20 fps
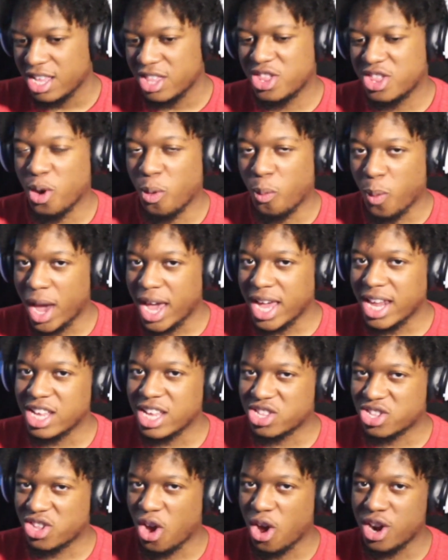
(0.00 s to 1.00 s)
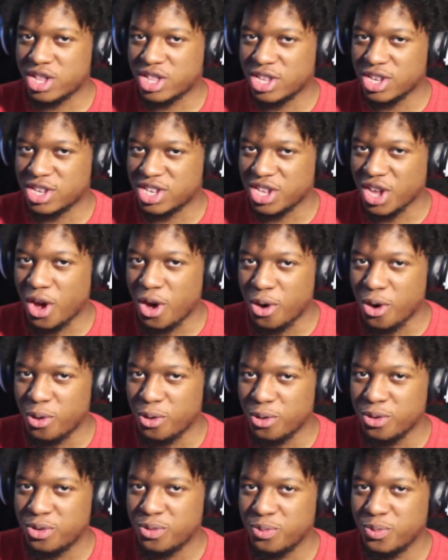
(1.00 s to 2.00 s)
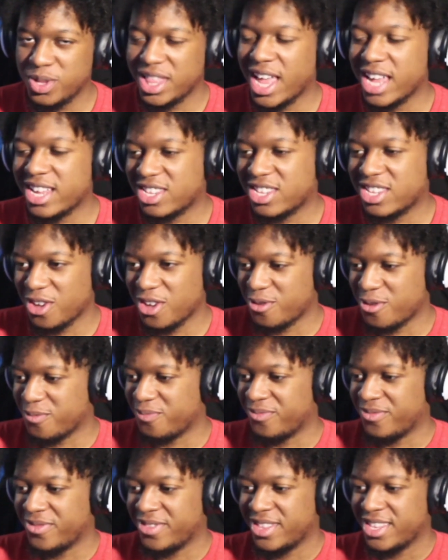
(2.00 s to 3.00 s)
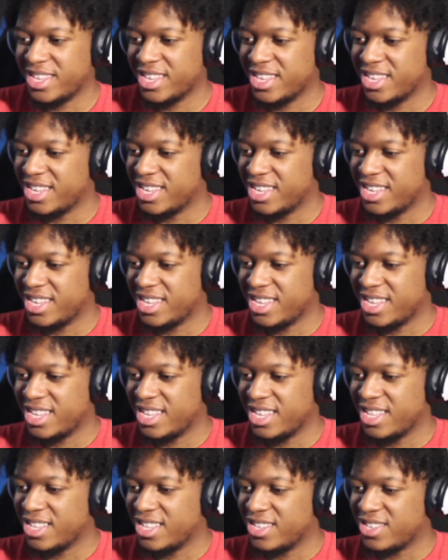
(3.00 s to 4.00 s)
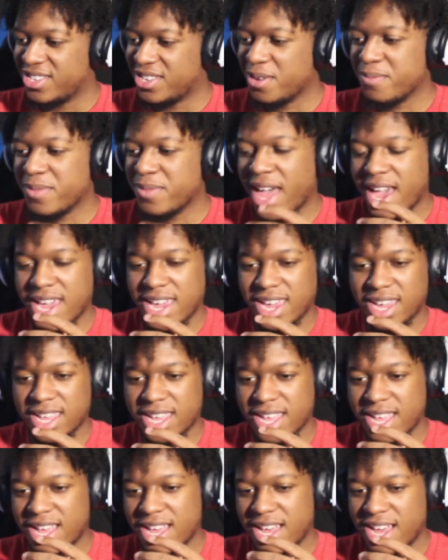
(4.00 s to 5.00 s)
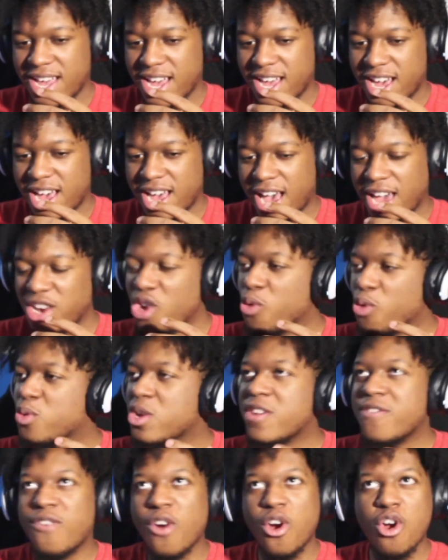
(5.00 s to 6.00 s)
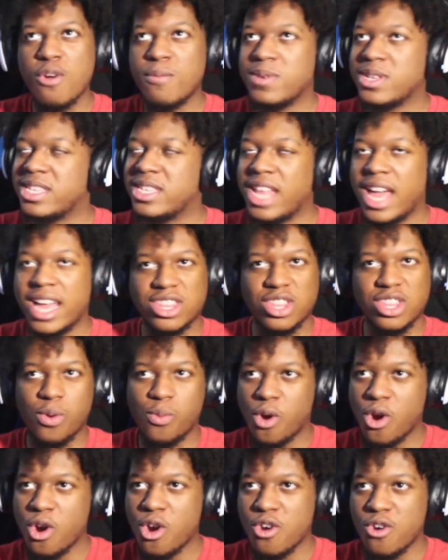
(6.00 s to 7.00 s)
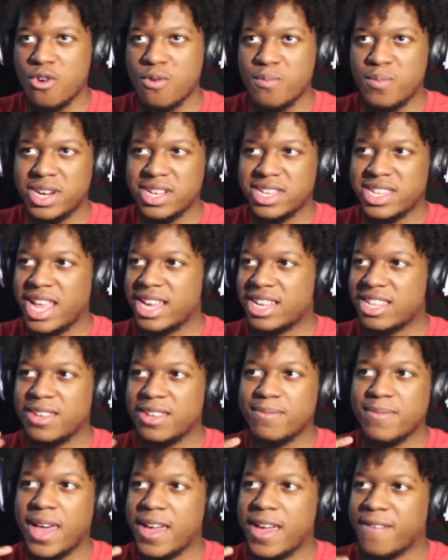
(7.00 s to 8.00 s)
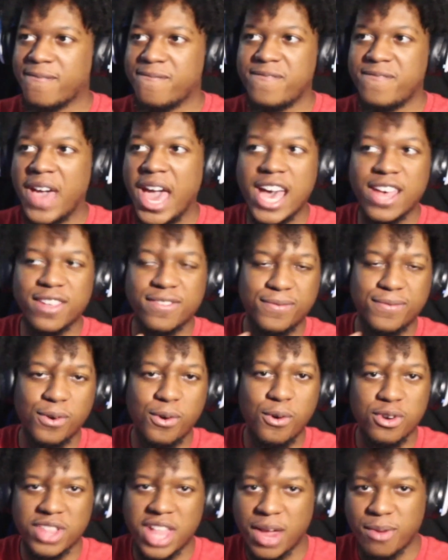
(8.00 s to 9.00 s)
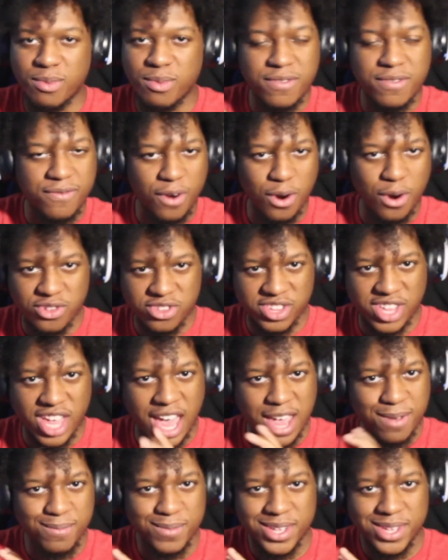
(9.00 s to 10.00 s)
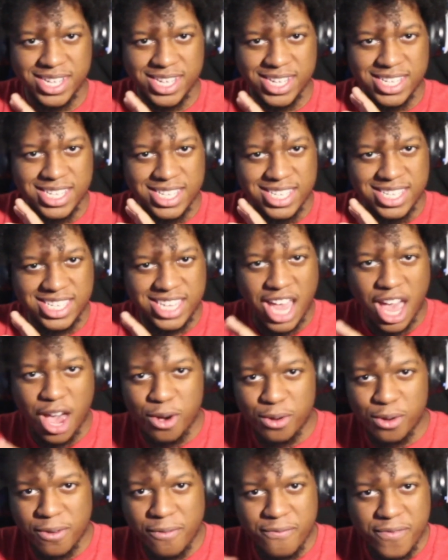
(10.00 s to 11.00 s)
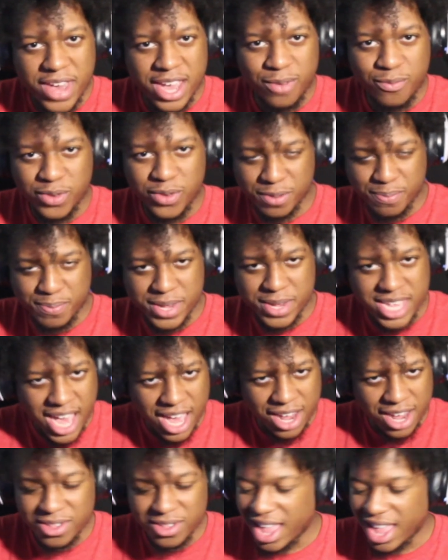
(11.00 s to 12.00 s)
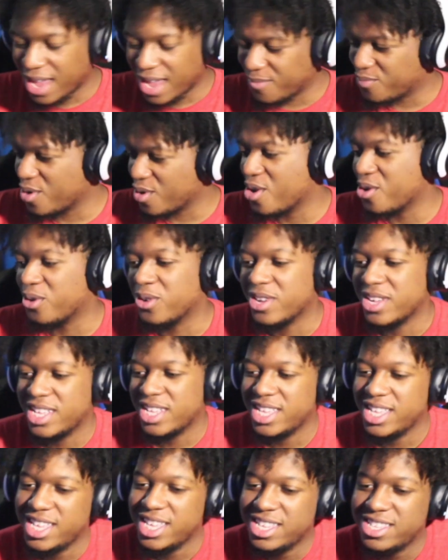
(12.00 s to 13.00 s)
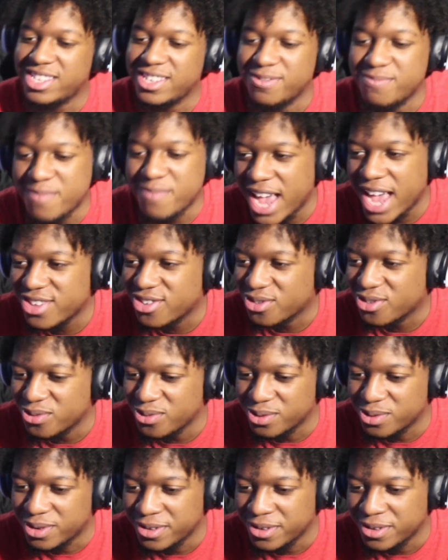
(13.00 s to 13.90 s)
The way they started the songs with like some like, I know reverb is not the word, but it's like some like fast forward, like reverse type sound effect with the piano. Like, bro, it's just magical.